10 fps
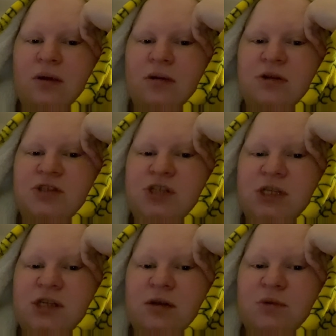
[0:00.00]
she
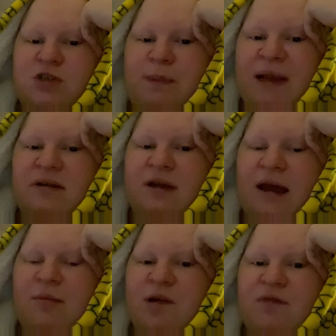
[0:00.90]
spent
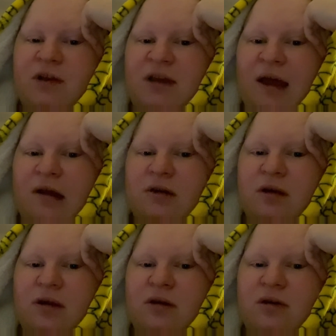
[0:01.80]
time with her dad
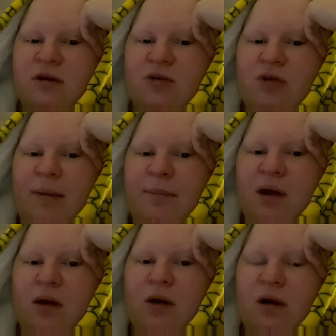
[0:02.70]
and her
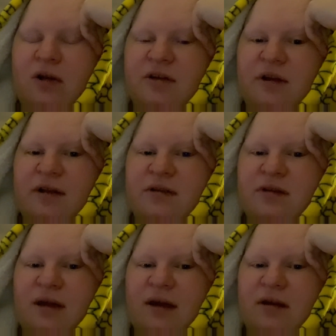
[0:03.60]
grandma on her dad's
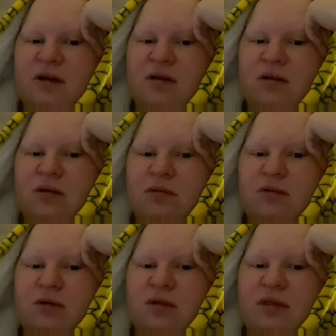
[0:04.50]
side,
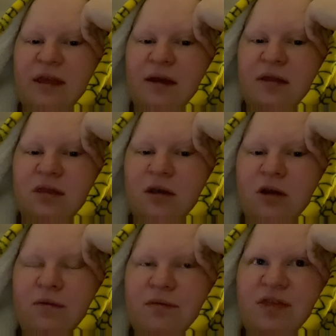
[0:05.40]
and
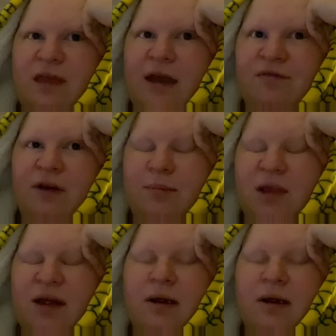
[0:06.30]
their family.